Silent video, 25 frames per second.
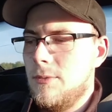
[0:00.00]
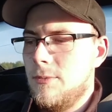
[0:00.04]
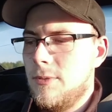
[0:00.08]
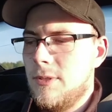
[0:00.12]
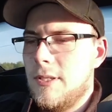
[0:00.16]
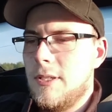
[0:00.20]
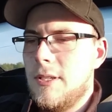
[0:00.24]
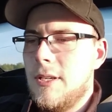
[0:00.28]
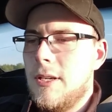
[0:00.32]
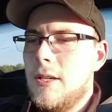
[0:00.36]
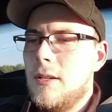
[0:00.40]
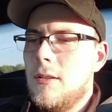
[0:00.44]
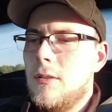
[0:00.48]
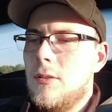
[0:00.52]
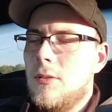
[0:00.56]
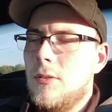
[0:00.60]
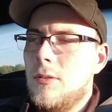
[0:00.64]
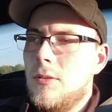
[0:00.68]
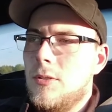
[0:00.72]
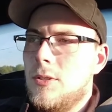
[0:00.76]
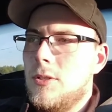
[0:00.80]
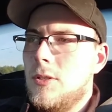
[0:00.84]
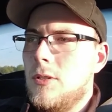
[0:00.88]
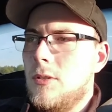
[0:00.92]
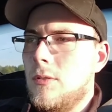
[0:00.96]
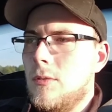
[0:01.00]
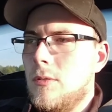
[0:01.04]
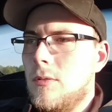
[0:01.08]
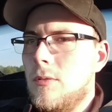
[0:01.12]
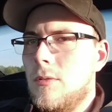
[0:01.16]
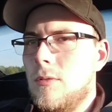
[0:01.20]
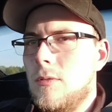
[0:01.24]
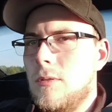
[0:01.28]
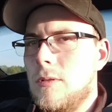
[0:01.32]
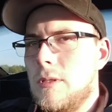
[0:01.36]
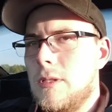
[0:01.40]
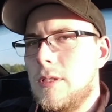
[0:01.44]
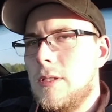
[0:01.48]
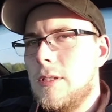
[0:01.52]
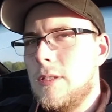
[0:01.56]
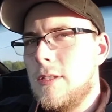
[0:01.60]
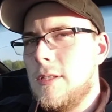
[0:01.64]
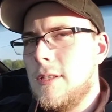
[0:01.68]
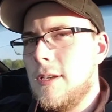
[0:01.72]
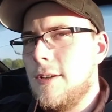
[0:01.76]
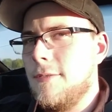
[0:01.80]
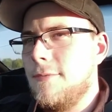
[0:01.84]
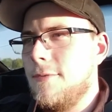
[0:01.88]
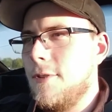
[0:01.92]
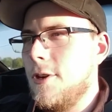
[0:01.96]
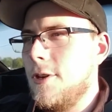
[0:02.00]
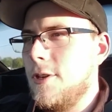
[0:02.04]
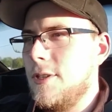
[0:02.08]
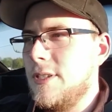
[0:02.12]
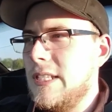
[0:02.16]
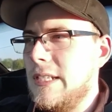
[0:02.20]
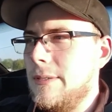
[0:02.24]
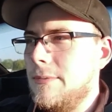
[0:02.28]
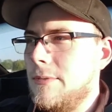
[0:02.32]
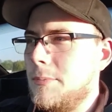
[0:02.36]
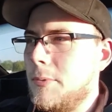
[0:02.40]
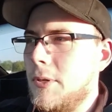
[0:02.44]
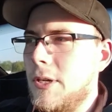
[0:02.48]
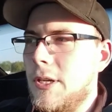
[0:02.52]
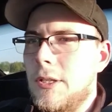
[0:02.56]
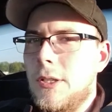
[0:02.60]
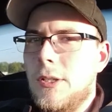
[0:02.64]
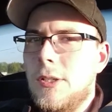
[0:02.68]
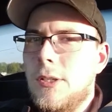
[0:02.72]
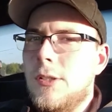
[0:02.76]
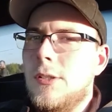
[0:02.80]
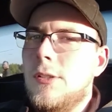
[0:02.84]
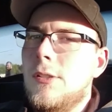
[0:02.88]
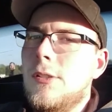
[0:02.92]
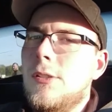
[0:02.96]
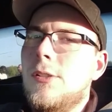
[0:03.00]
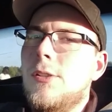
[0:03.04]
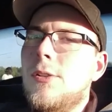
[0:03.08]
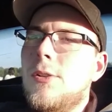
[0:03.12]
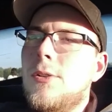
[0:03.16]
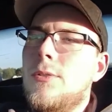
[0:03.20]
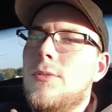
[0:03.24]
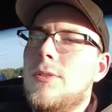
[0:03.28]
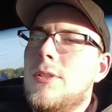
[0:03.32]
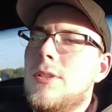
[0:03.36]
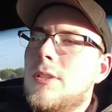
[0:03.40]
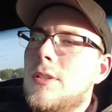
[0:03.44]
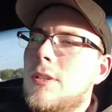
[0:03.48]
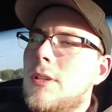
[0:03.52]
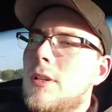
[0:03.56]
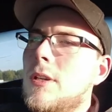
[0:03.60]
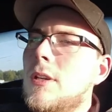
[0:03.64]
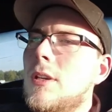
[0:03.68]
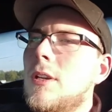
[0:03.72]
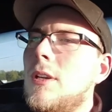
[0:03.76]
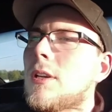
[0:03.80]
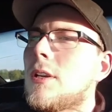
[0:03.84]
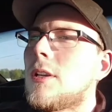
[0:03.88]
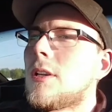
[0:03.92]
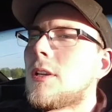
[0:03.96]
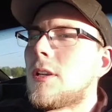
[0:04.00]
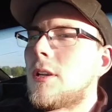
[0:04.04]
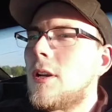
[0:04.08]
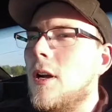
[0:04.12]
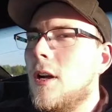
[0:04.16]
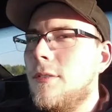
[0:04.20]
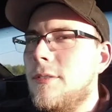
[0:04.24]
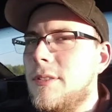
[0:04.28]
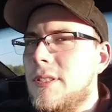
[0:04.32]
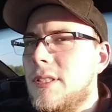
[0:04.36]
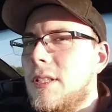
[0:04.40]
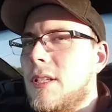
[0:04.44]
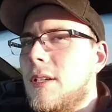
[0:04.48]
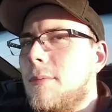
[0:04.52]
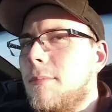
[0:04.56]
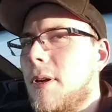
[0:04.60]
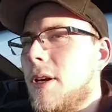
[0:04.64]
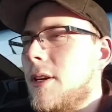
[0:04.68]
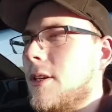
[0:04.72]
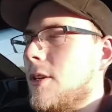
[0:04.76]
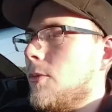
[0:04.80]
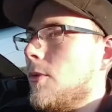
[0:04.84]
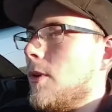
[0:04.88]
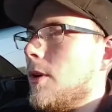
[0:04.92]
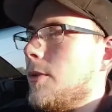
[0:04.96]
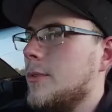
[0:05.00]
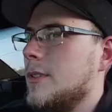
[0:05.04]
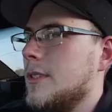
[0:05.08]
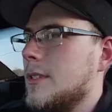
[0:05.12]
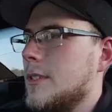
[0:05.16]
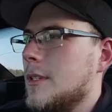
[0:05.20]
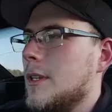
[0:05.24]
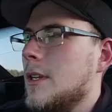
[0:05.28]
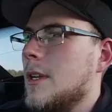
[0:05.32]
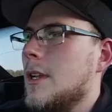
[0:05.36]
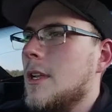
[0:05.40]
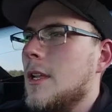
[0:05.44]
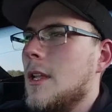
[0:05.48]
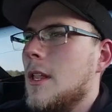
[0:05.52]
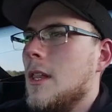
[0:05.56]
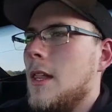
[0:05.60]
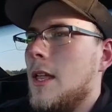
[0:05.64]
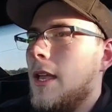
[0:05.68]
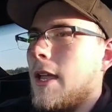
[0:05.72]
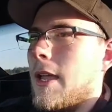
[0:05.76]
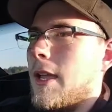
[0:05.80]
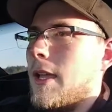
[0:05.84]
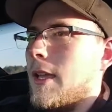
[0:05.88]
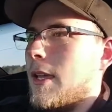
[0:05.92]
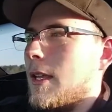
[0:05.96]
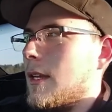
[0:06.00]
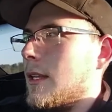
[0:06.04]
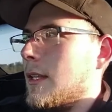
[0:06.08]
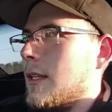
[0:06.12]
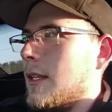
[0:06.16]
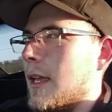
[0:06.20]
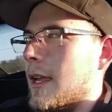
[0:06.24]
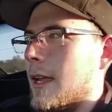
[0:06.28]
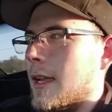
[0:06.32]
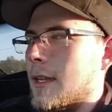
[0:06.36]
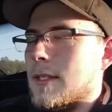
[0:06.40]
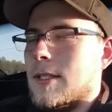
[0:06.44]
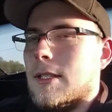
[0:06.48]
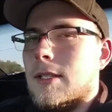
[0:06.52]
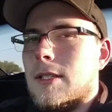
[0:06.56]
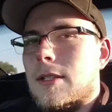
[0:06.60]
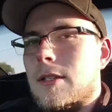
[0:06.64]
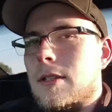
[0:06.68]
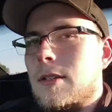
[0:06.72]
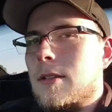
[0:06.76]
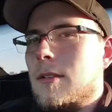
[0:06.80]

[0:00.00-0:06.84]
what the data log shows. The converter seems pretty loose, obviously compared to what was had last